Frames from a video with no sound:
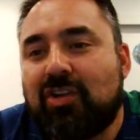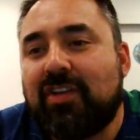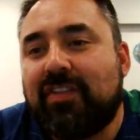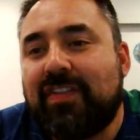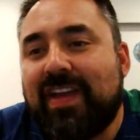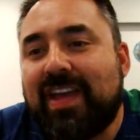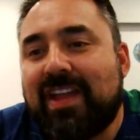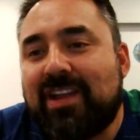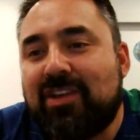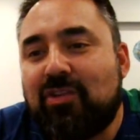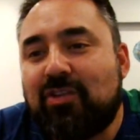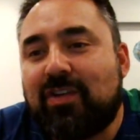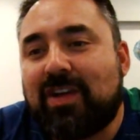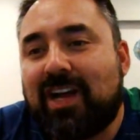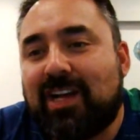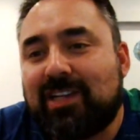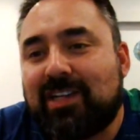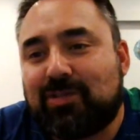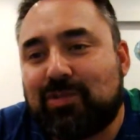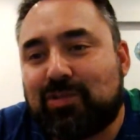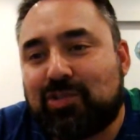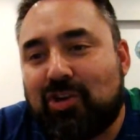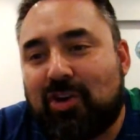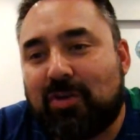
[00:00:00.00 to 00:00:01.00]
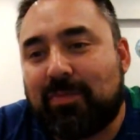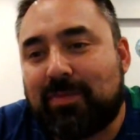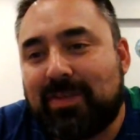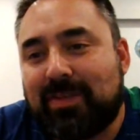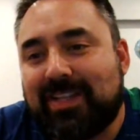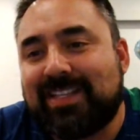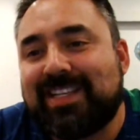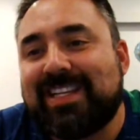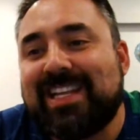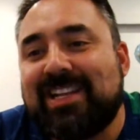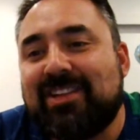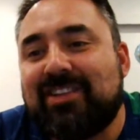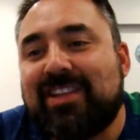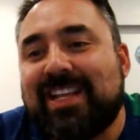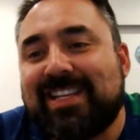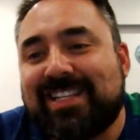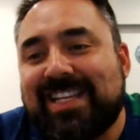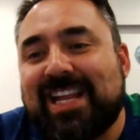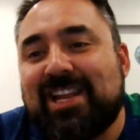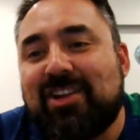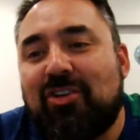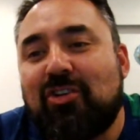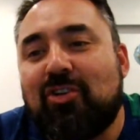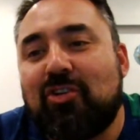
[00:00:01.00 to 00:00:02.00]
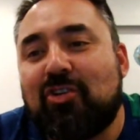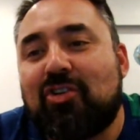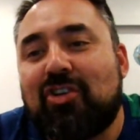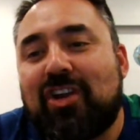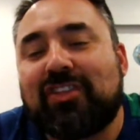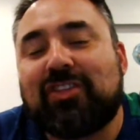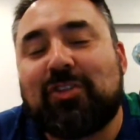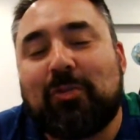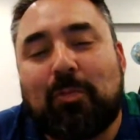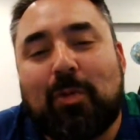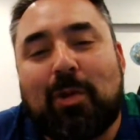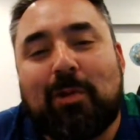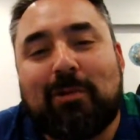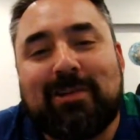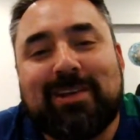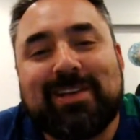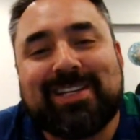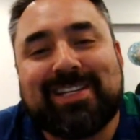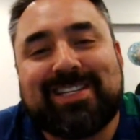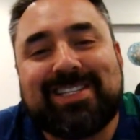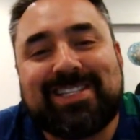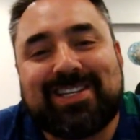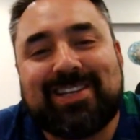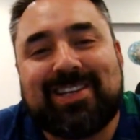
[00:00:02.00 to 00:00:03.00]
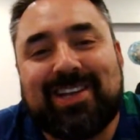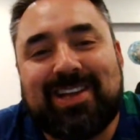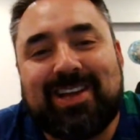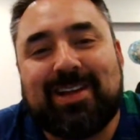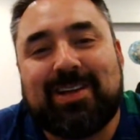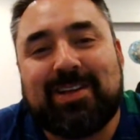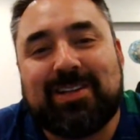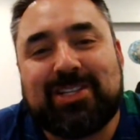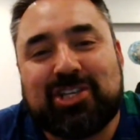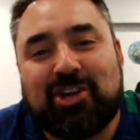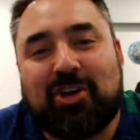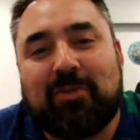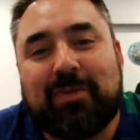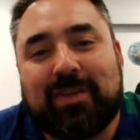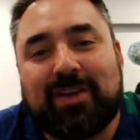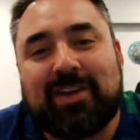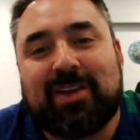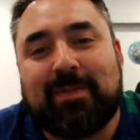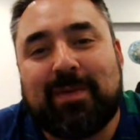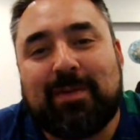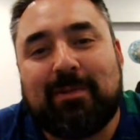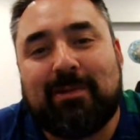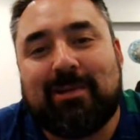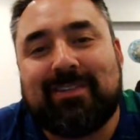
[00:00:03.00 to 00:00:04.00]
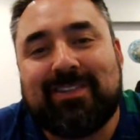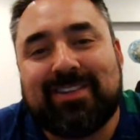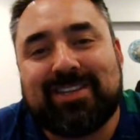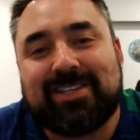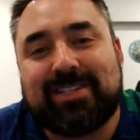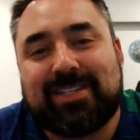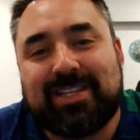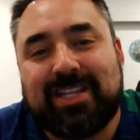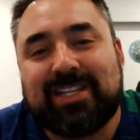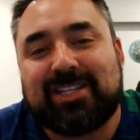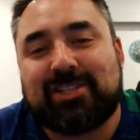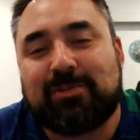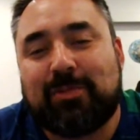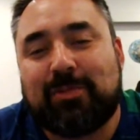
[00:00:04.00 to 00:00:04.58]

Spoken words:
at that Newcastle top. Does that not look like the Warriors top they're going to be wearing this